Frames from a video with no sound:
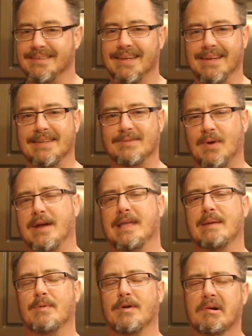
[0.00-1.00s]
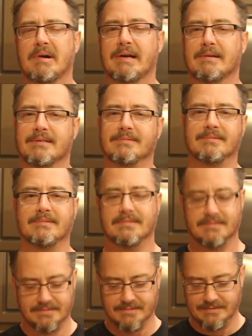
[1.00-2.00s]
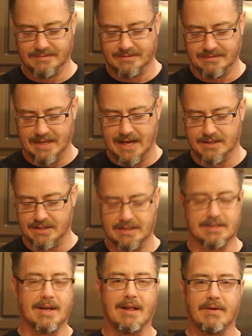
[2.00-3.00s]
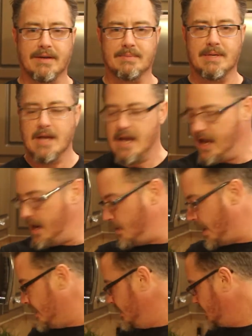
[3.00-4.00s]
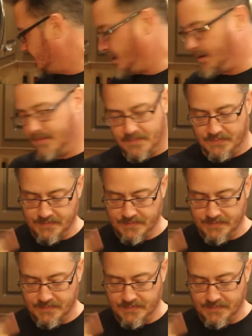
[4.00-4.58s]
That's what I keep her around. Yeah, she just tolerates me. Anyway, so